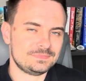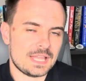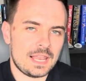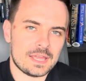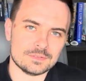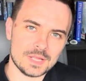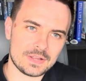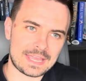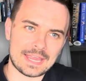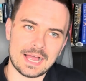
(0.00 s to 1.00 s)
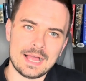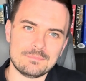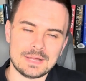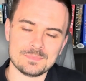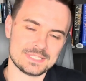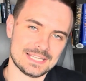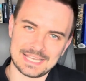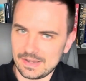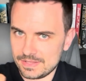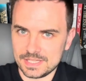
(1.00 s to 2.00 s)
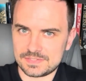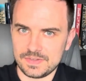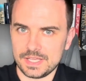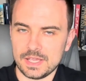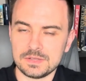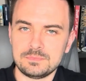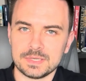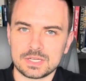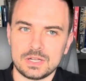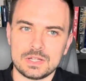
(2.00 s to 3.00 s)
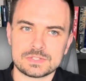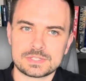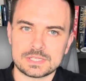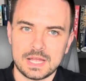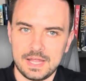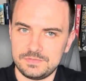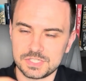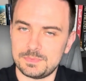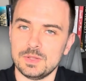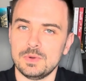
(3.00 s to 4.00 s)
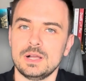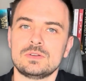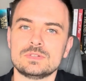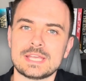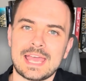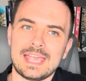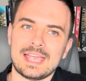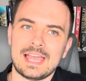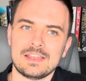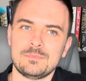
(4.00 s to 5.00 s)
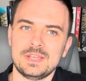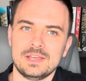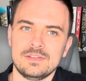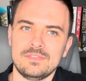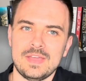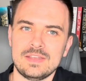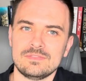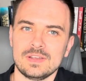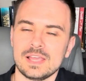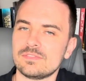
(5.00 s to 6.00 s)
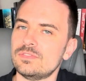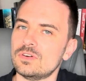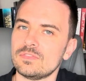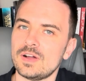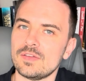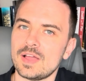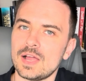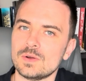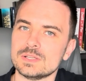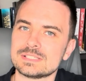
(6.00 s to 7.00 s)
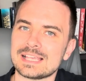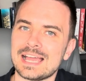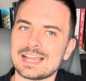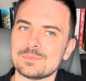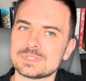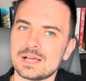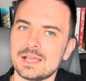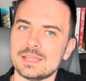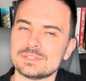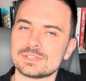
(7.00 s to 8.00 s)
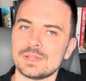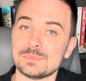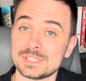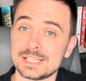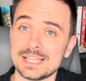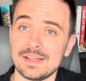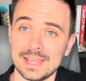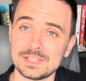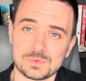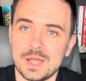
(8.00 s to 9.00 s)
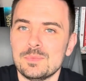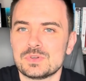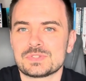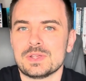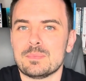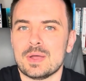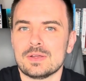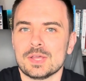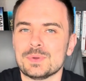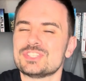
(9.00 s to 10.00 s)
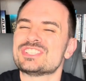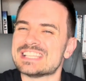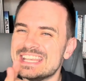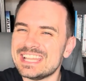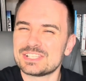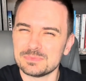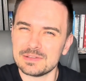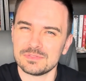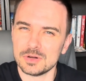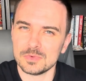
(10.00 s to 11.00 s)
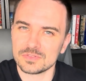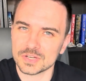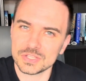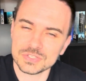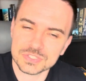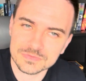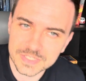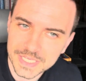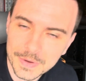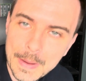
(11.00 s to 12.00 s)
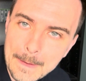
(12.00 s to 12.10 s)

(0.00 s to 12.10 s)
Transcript: Hello. Okay, I'm sitting down in this video because I've just been at work all day and I've been at an event for like 4 or 5 hours and I'm tired, so I'm sitting down. Hence why I'm also in a polo, which is a little bit formal for a YouTube video.